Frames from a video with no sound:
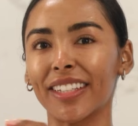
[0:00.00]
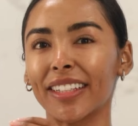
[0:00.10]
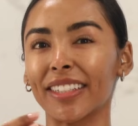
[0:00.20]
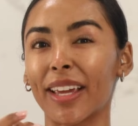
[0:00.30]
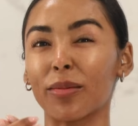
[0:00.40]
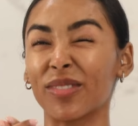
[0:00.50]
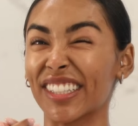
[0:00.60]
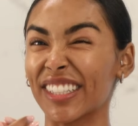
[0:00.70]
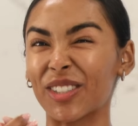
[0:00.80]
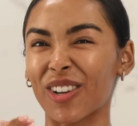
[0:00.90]
tend to get
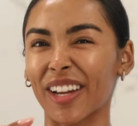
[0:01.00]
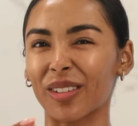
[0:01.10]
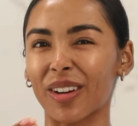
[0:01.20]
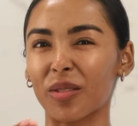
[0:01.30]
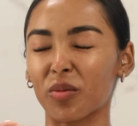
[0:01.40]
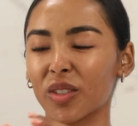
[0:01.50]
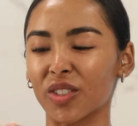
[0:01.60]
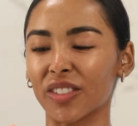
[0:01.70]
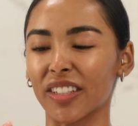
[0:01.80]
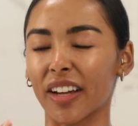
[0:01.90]
really dry around
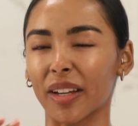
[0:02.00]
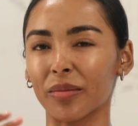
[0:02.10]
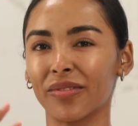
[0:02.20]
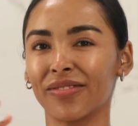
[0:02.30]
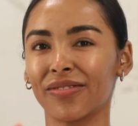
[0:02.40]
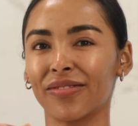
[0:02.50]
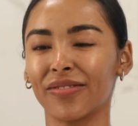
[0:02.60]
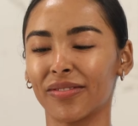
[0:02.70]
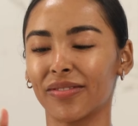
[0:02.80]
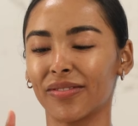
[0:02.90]
winter time.
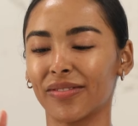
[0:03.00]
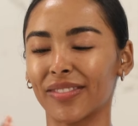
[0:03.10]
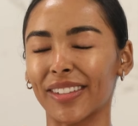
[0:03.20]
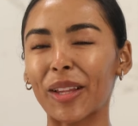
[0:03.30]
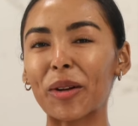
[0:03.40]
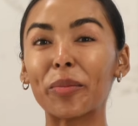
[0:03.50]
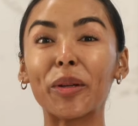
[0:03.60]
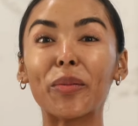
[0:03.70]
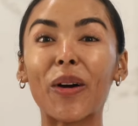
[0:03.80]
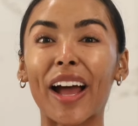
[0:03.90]
A lot of
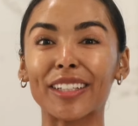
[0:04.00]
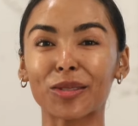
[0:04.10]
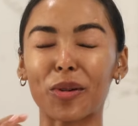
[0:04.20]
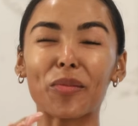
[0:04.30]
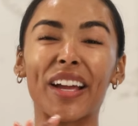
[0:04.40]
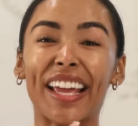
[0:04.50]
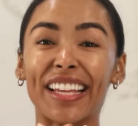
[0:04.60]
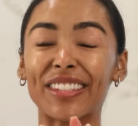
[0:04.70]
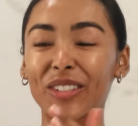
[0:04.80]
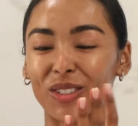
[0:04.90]
people ask when my
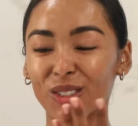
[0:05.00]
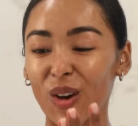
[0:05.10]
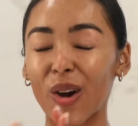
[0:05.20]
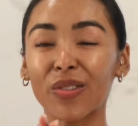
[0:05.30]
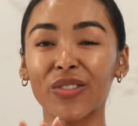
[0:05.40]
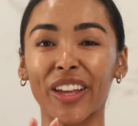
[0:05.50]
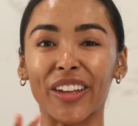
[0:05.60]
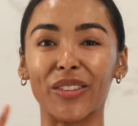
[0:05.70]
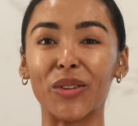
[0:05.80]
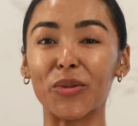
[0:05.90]
hands are soft,
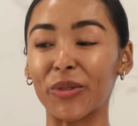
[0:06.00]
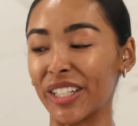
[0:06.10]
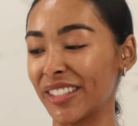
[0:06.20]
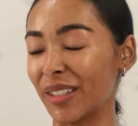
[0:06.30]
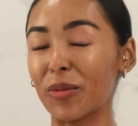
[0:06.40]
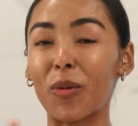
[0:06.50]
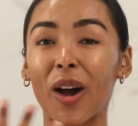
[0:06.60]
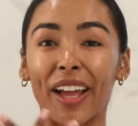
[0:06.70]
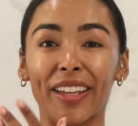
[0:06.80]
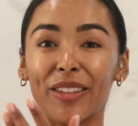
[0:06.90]
and the reason
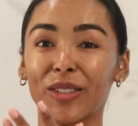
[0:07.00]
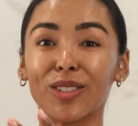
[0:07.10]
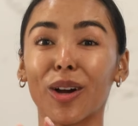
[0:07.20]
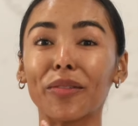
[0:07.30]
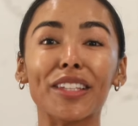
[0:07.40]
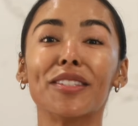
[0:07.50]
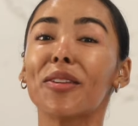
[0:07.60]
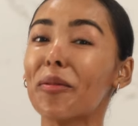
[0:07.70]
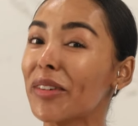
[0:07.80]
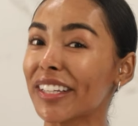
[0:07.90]
why they're soft is
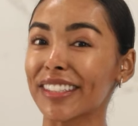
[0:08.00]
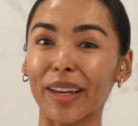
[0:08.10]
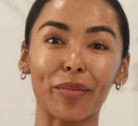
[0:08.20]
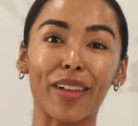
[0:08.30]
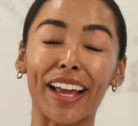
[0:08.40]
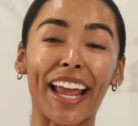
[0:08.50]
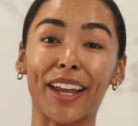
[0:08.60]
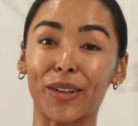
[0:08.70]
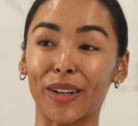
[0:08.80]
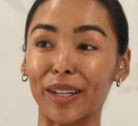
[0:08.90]
not because I apply
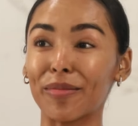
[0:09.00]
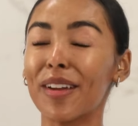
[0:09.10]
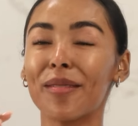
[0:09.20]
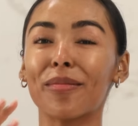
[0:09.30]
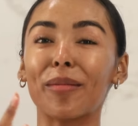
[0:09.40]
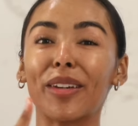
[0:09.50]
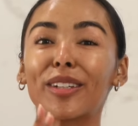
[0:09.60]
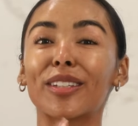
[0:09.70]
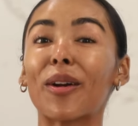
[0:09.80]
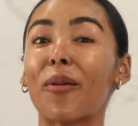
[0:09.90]
hand cream, but
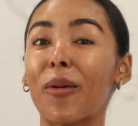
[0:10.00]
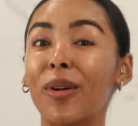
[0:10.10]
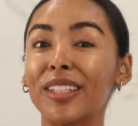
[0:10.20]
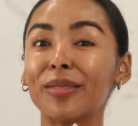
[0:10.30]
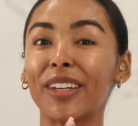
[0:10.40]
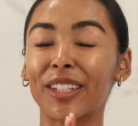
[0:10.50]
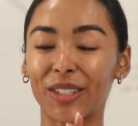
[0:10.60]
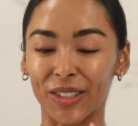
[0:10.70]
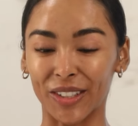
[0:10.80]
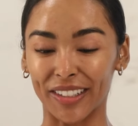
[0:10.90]
because I always make
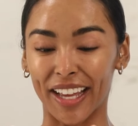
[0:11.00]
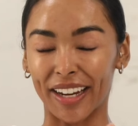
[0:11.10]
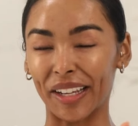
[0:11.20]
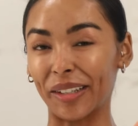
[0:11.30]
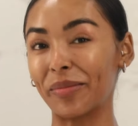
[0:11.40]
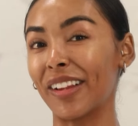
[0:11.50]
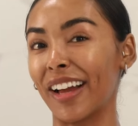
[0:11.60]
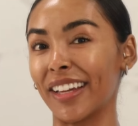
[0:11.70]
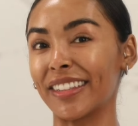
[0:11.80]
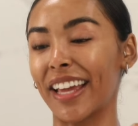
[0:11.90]
sure that I
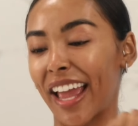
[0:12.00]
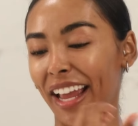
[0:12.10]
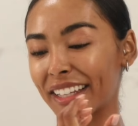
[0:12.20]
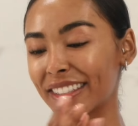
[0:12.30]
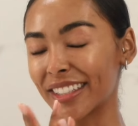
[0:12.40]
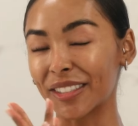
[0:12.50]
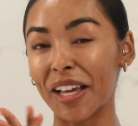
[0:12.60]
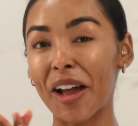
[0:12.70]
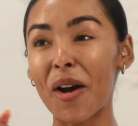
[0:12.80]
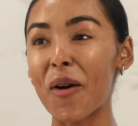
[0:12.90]
apply the excess
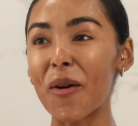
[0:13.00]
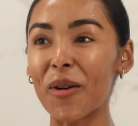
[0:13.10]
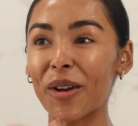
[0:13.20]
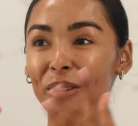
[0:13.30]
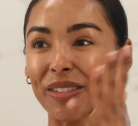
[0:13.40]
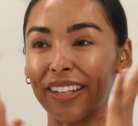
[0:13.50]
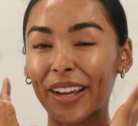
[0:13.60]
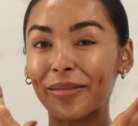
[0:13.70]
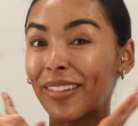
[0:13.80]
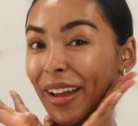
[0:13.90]
oils that
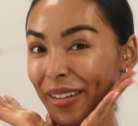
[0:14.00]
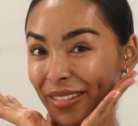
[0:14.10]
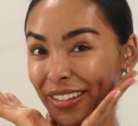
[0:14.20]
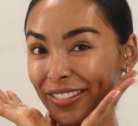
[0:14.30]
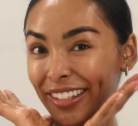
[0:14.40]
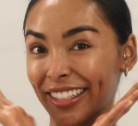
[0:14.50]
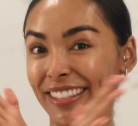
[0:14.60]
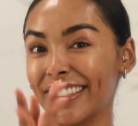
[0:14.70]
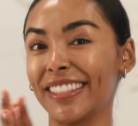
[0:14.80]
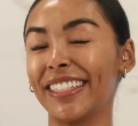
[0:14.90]
I apply on my
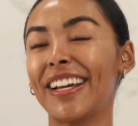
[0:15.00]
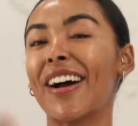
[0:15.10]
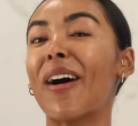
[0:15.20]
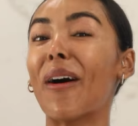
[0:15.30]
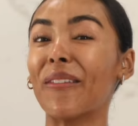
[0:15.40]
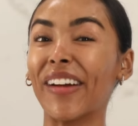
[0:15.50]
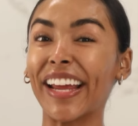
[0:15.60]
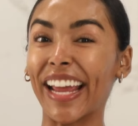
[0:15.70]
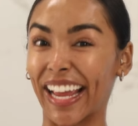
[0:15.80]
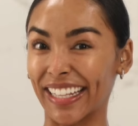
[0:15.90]
face on my
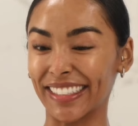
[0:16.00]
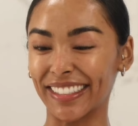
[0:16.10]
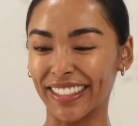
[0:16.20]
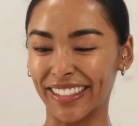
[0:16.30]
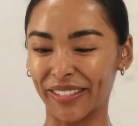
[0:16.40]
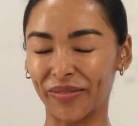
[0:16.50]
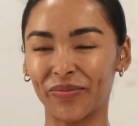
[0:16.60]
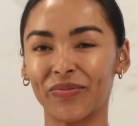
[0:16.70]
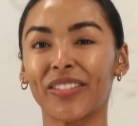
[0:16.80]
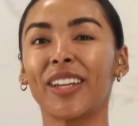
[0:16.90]
hands.
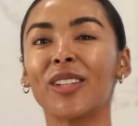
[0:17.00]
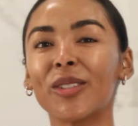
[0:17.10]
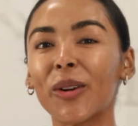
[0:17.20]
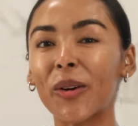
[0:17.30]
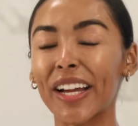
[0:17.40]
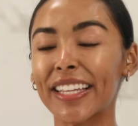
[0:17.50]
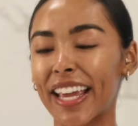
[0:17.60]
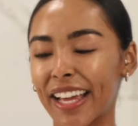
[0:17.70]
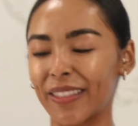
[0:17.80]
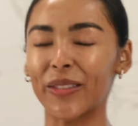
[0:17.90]
So
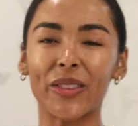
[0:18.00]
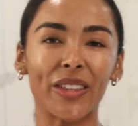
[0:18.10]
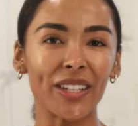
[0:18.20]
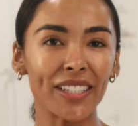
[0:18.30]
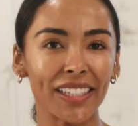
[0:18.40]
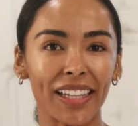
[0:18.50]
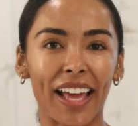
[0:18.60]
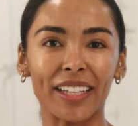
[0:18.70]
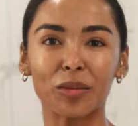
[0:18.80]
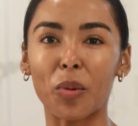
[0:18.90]
again, this
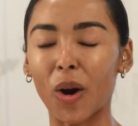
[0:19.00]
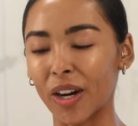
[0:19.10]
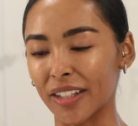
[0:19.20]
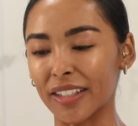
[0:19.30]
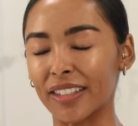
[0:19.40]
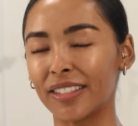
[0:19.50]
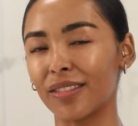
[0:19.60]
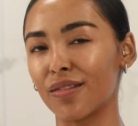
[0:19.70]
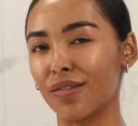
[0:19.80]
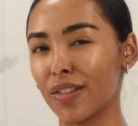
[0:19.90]
last part
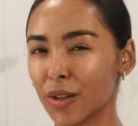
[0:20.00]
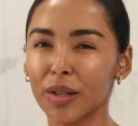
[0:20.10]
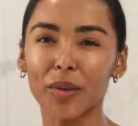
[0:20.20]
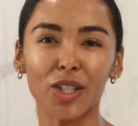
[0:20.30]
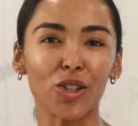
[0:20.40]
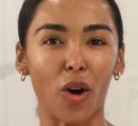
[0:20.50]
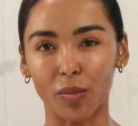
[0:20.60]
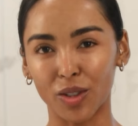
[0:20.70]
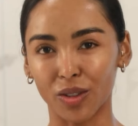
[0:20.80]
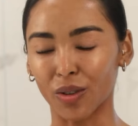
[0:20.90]
is very much
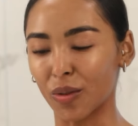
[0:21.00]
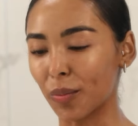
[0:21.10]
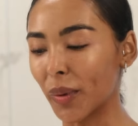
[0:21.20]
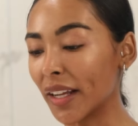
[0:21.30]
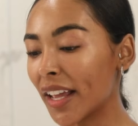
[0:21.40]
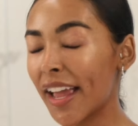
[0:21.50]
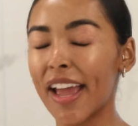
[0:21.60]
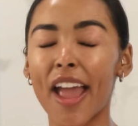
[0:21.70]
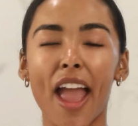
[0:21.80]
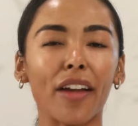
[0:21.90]
optional, but
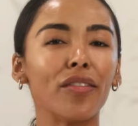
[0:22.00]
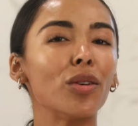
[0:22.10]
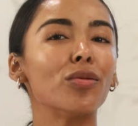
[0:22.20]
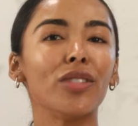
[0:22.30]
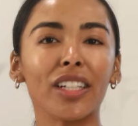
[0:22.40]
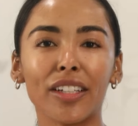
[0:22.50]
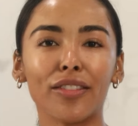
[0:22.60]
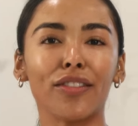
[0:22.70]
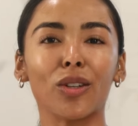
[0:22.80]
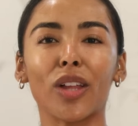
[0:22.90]
if you really
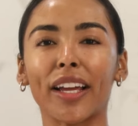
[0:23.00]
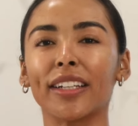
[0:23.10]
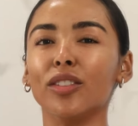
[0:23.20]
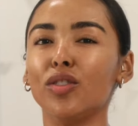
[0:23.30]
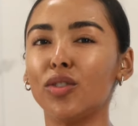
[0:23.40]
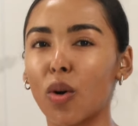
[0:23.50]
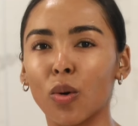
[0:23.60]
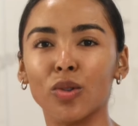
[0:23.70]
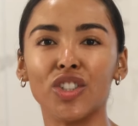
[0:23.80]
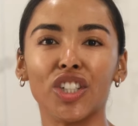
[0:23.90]
feel like
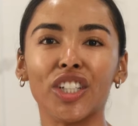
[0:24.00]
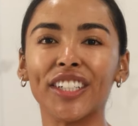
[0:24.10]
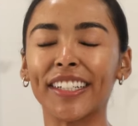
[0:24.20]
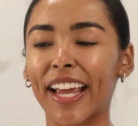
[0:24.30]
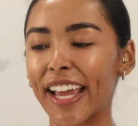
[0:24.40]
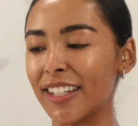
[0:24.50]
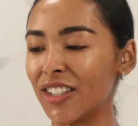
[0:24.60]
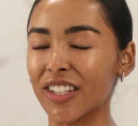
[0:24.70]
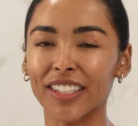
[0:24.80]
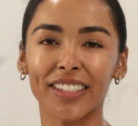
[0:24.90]
indulging and
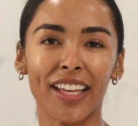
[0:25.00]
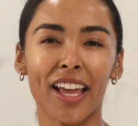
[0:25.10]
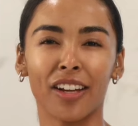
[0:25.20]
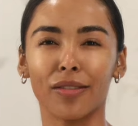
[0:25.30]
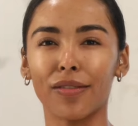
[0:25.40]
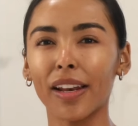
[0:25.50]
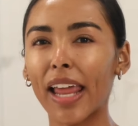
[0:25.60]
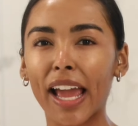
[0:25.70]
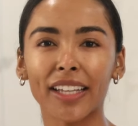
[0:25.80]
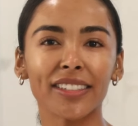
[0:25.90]
just
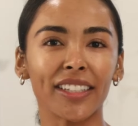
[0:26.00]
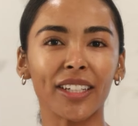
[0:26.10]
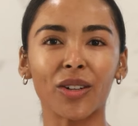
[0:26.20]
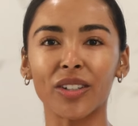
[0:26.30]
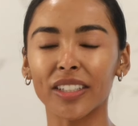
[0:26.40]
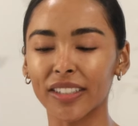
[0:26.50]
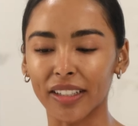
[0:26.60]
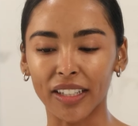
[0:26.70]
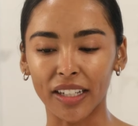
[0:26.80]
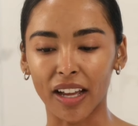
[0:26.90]
relaxing on a
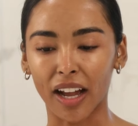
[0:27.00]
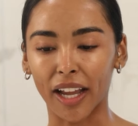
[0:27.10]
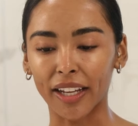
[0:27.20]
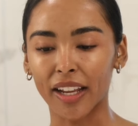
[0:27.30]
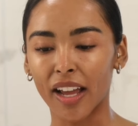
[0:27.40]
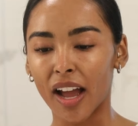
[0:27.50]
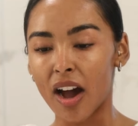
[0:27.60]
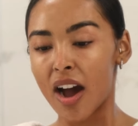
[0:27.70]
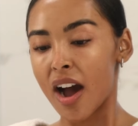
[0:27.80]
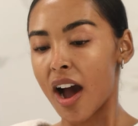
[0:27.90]
Sunday night,
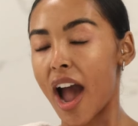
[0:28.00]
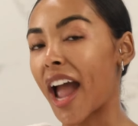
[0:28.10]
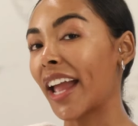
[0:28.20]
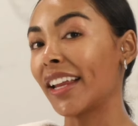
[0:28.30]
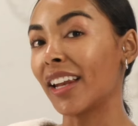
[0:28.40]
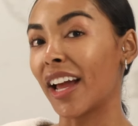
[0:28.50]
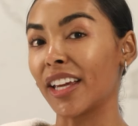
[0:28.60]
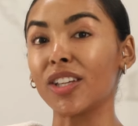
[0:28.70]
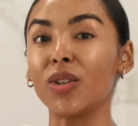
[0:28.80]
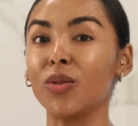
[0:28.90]
I
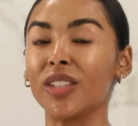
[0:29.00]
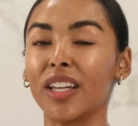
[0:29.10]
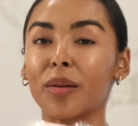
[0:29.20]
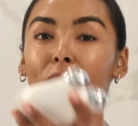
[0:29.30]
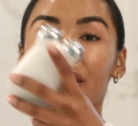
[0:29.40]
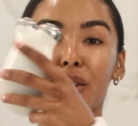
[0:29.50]
like using my